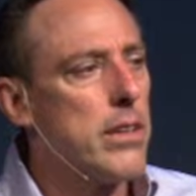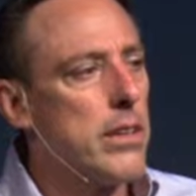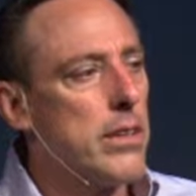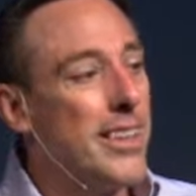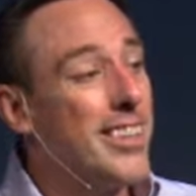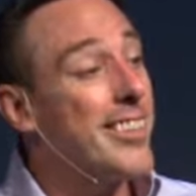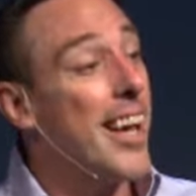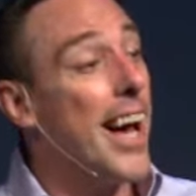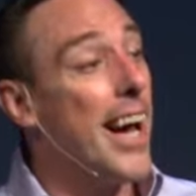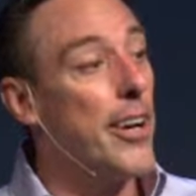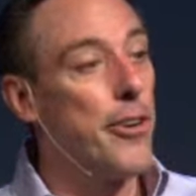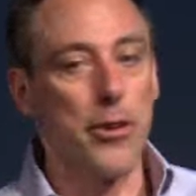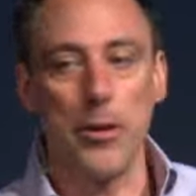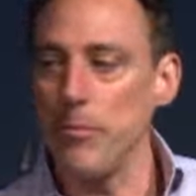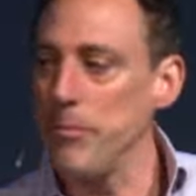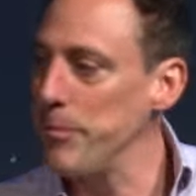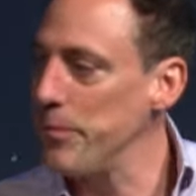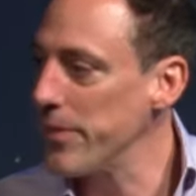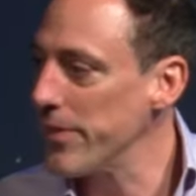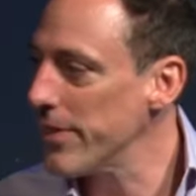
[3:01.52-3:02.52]
Let's hire
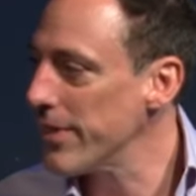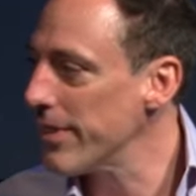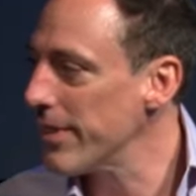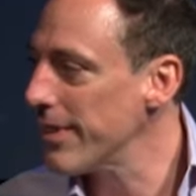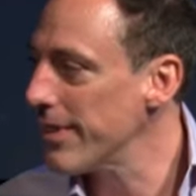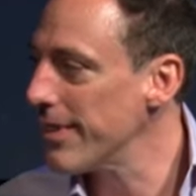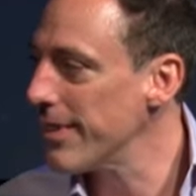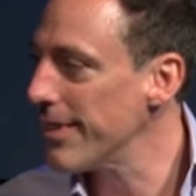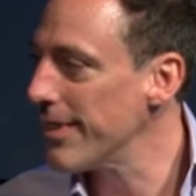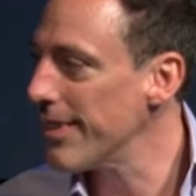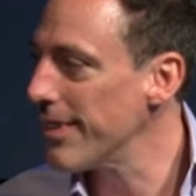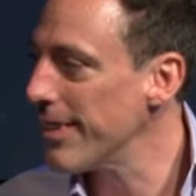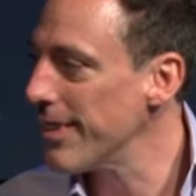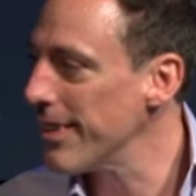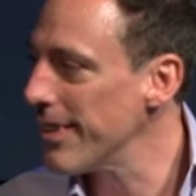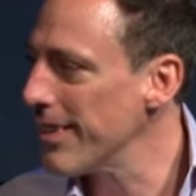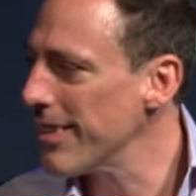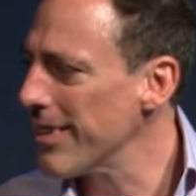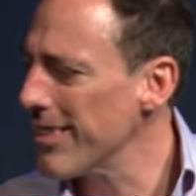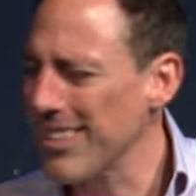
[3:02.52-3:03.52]
them.
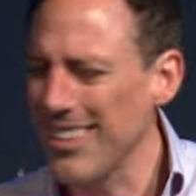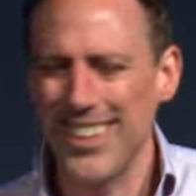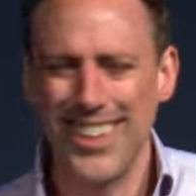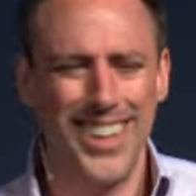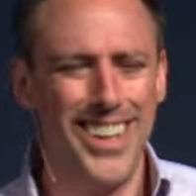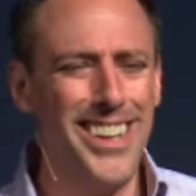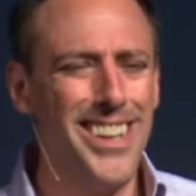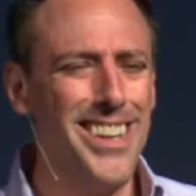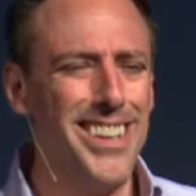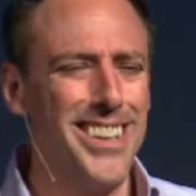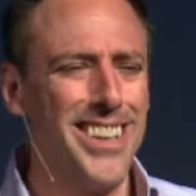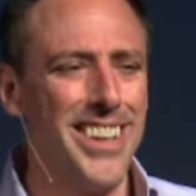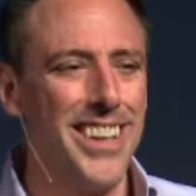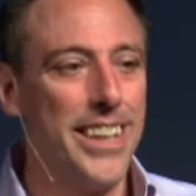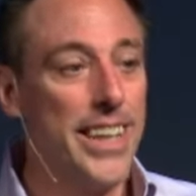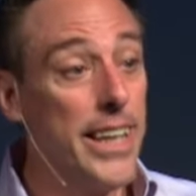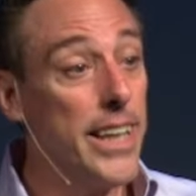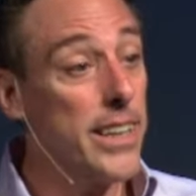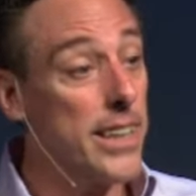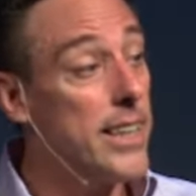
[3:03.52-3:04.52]
Huh?
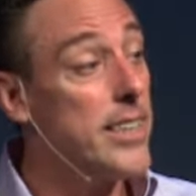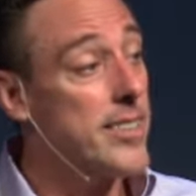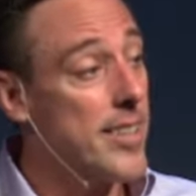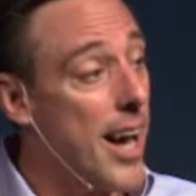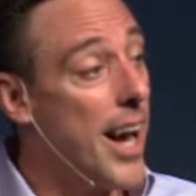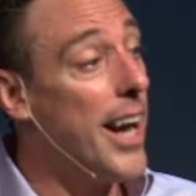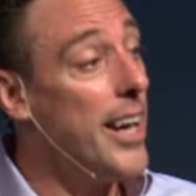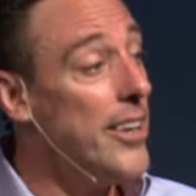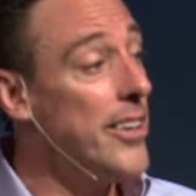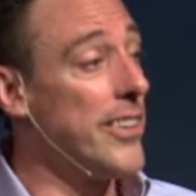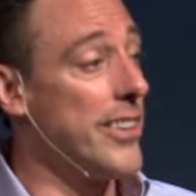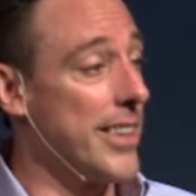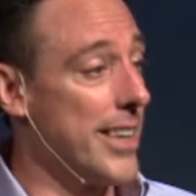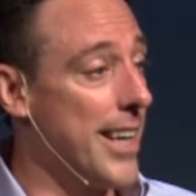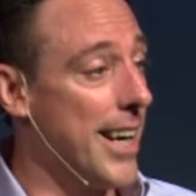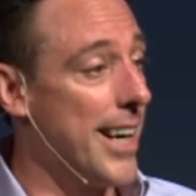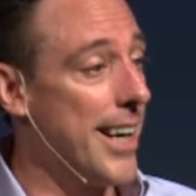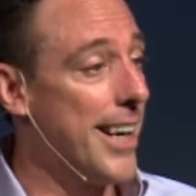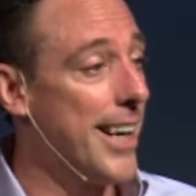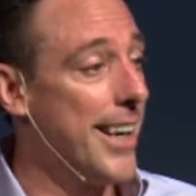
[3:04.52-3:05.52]
Yeah, let's hire the
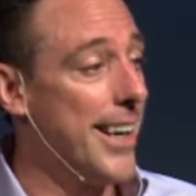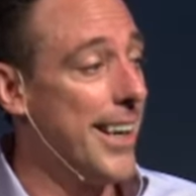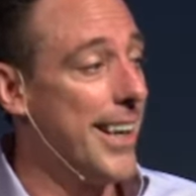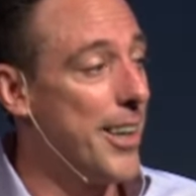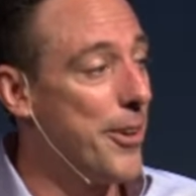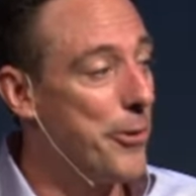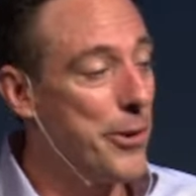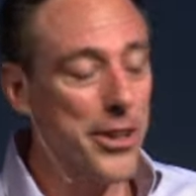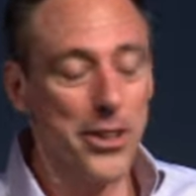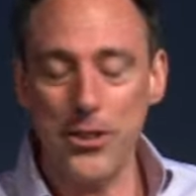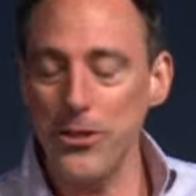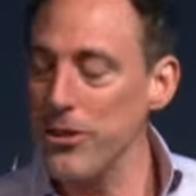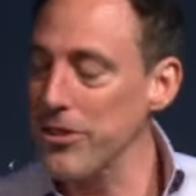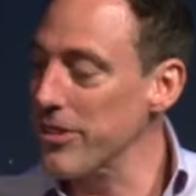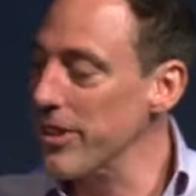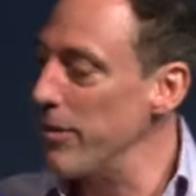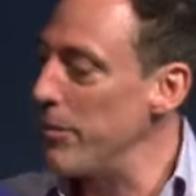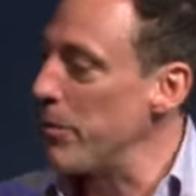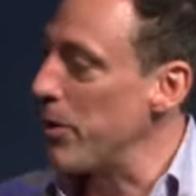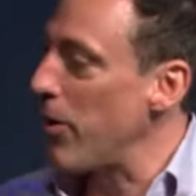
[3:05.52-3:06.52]
guy. And then what we could do is
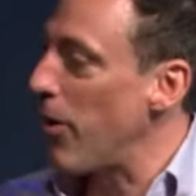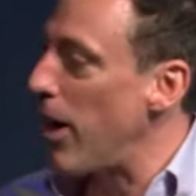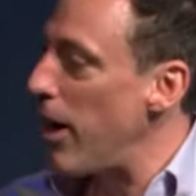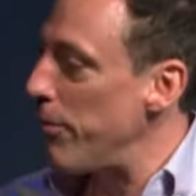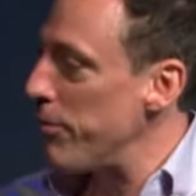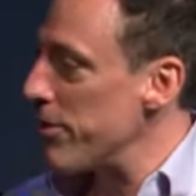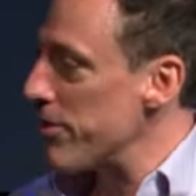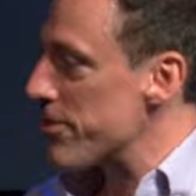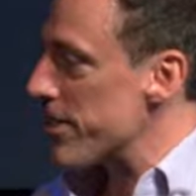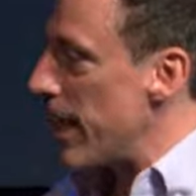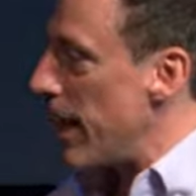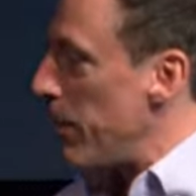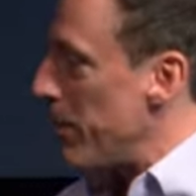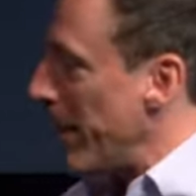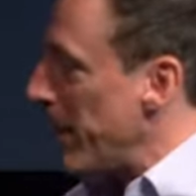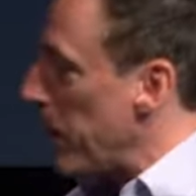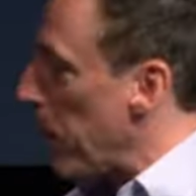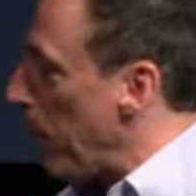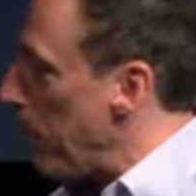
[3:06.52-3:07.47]
give him an office job in the